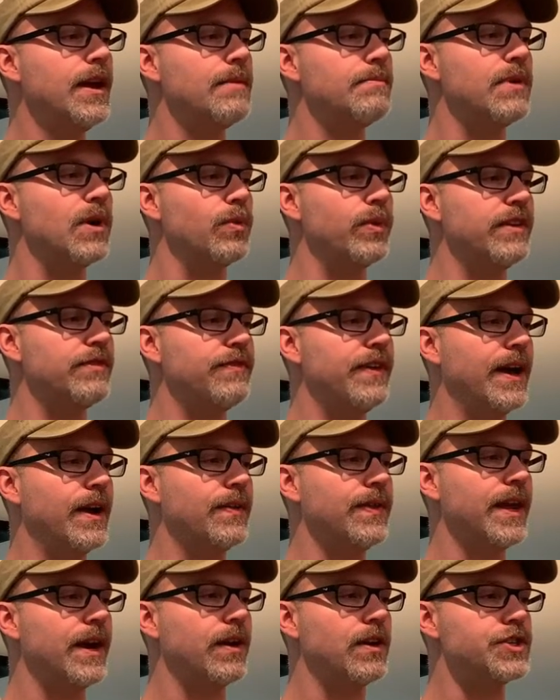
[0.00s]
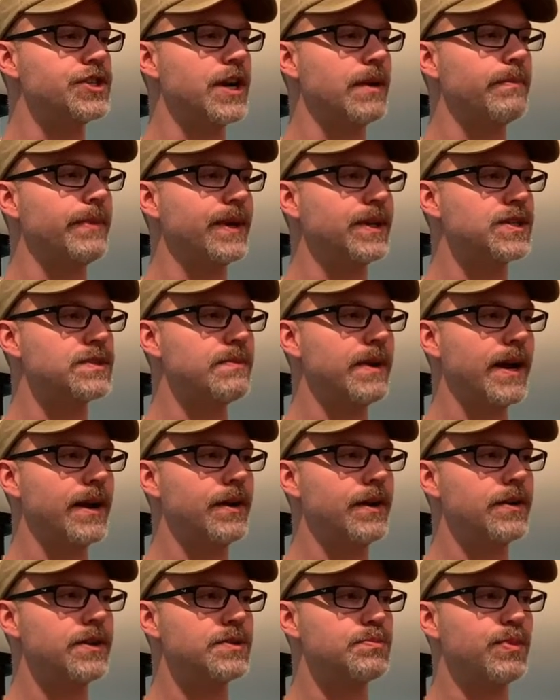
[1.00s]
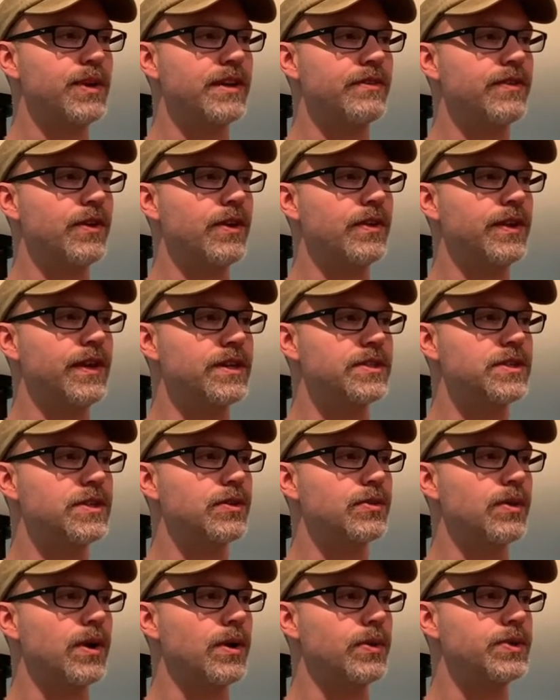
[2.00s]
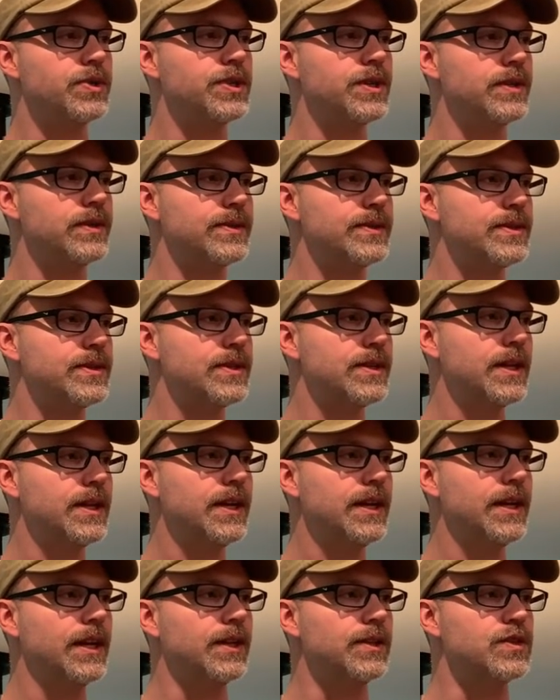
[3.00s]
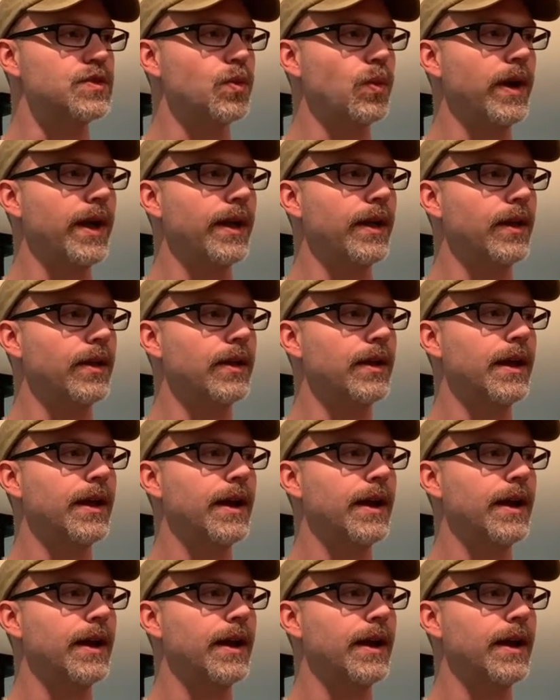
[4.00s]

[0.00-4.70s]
But we found that our jumping spiders prefer these to roaches as well,